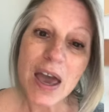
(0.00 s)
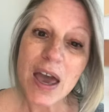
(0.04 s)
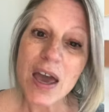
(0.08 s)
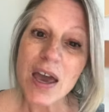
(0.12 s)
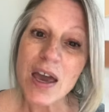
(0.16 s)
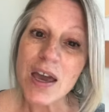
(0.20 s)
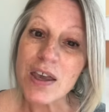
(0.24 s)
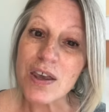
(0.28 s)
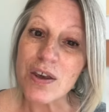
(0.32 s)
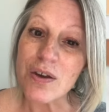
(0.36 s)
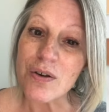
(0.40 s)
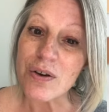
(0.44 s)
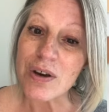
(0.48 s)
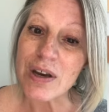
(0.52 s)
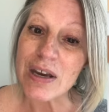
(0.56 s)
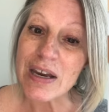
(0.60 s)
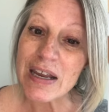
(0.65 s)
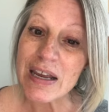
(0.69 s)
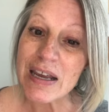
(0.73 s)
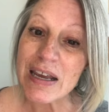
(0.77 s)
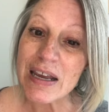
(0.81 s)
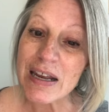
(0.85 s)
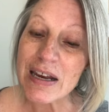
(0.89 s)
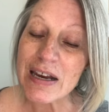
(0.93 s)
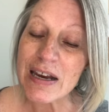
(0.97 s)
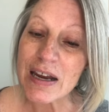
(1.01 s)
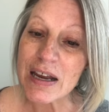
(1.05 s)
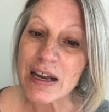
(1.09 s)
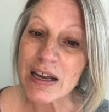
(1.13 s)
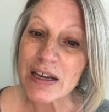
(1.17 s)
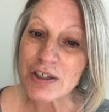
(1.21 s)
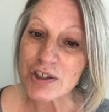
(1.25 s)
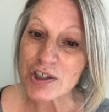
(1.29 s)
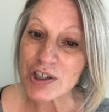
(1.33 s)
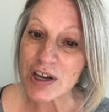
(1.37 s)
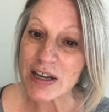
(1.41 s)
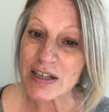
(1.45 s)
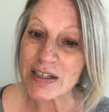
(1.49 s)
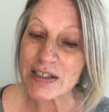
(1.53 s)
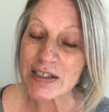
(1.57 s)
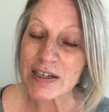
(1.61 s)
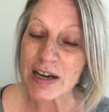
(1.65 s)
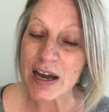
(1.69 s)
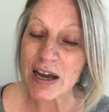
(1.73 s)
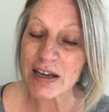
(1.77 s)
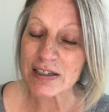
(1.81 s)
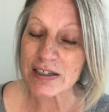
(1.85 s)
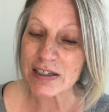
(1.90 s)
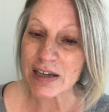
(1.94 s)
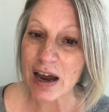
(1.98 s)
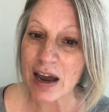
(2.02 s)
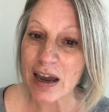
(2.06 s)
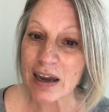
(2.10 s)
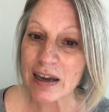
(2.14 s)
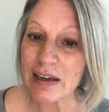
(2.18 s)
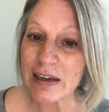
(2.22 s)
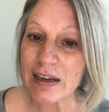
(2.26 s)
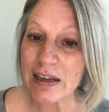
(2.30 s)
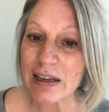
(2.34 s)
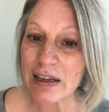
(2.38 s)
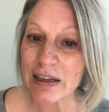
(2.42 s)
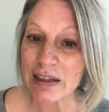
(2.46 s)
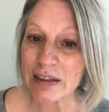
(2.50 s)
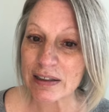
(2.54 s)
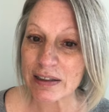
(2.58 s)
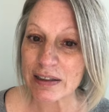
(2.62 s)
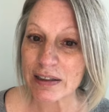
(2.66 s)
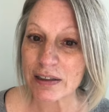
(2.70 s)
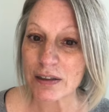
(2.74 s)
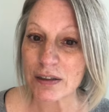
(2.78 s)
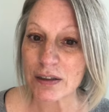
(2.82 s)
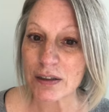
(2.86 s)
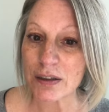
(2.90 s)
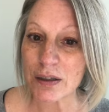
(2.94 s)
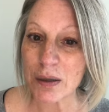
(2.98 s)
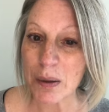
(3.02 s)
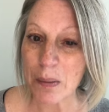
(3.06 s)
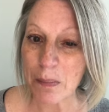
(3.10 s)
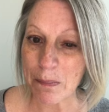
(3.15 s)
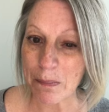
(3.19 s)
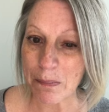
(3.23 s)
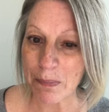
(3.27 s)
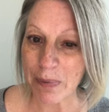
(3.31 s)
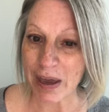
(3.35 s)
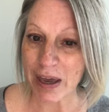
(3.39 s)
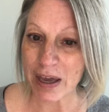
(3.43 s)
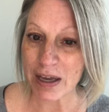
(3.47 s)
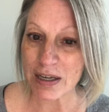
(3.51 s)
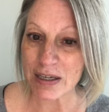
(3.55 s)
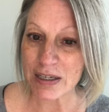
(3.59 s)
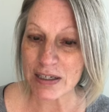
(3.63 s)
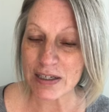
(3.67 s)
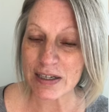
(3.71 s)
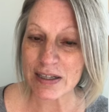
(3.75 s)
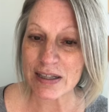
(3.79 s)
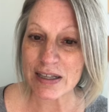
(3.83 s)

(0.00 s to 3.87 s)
You need just a tiny little bit.